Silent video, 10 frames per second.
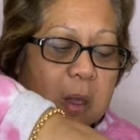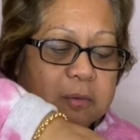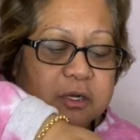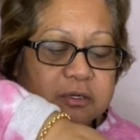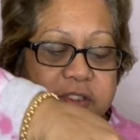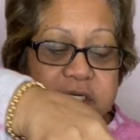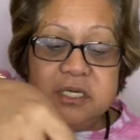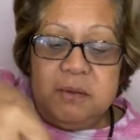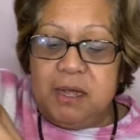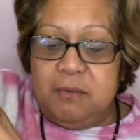So it's in
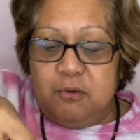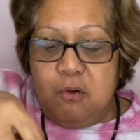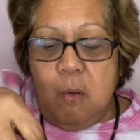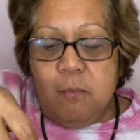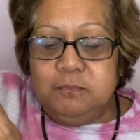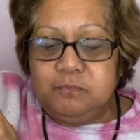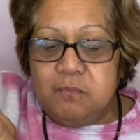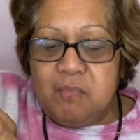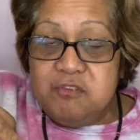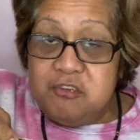the Bible,
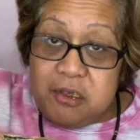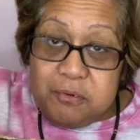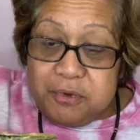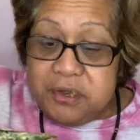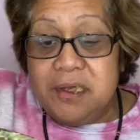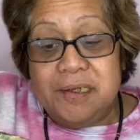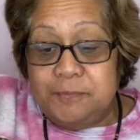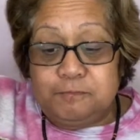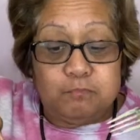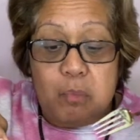so we
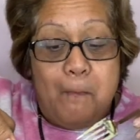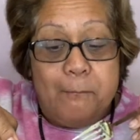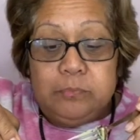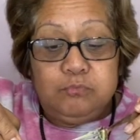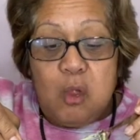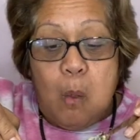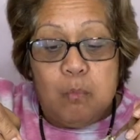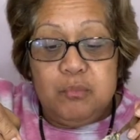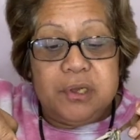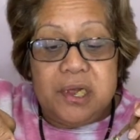can't
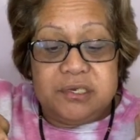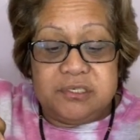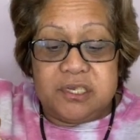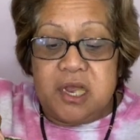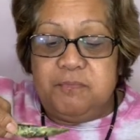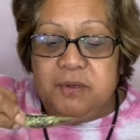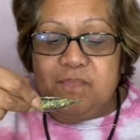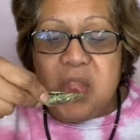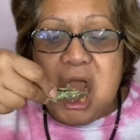escape it.